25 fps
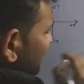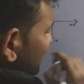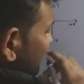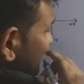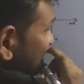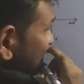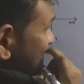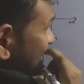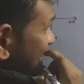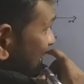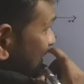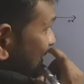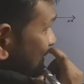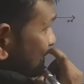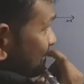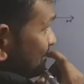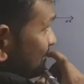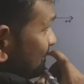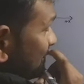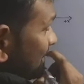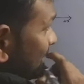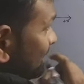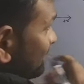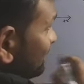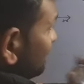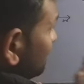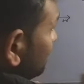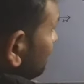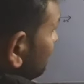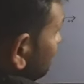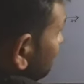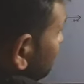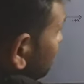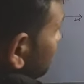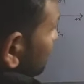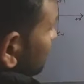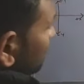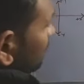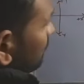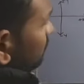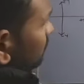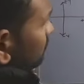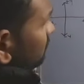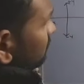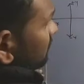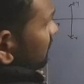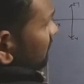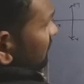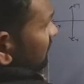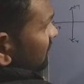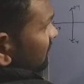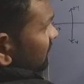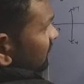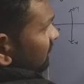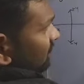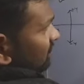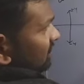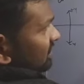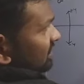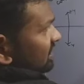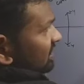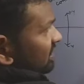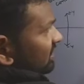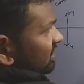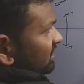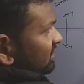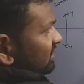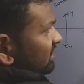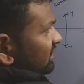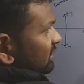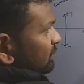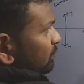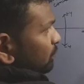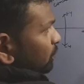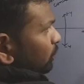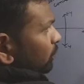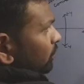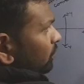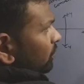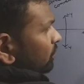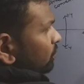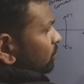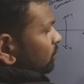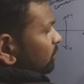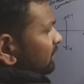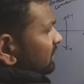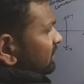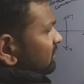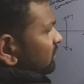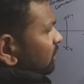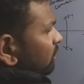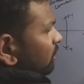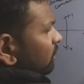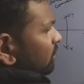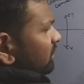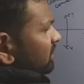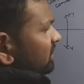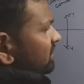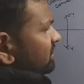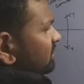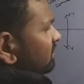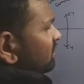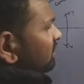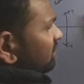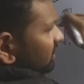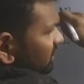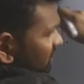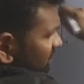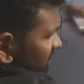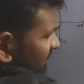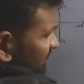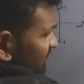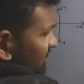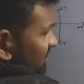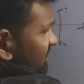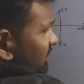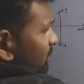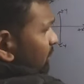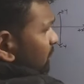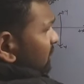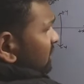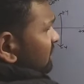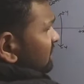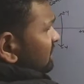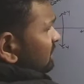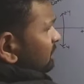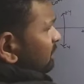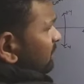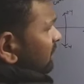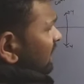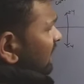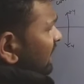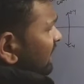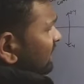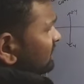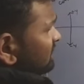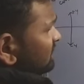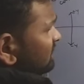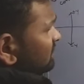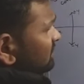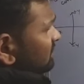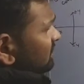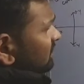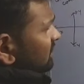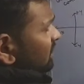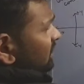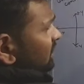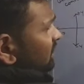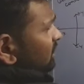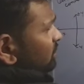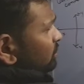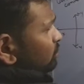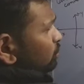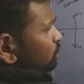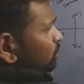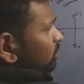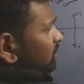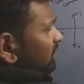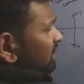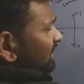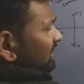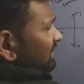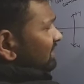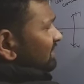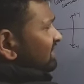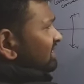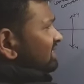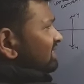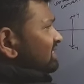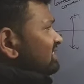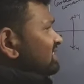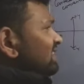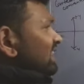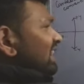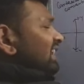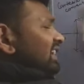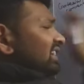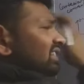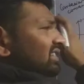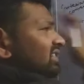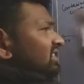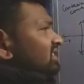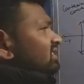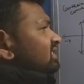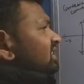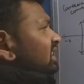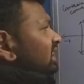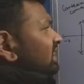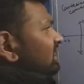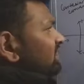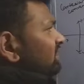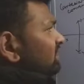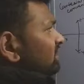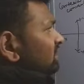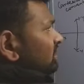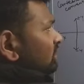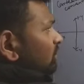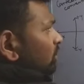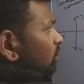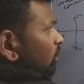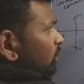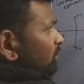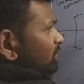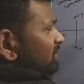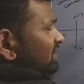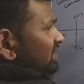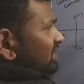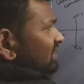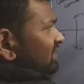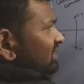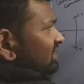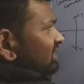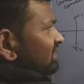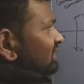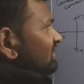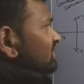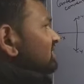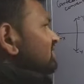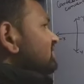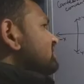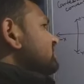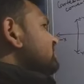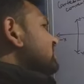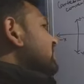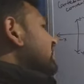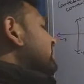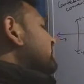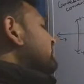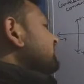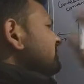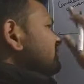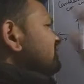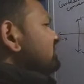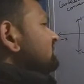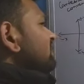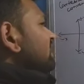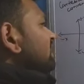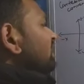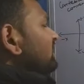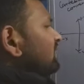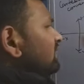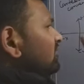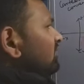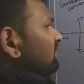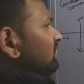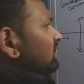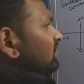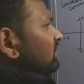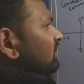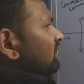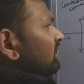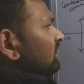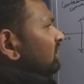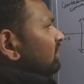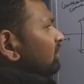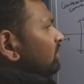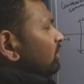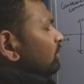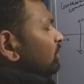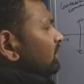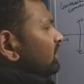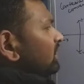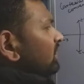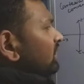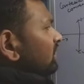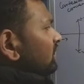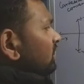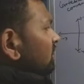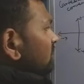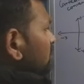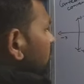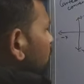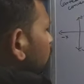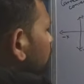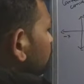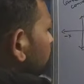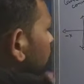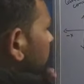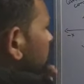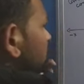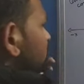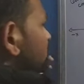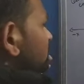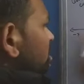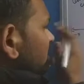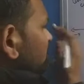Now see. Now consider this pole to be the origin. This is the principal axis. So this is lying this side. Object distance is lying this side. Okay, towards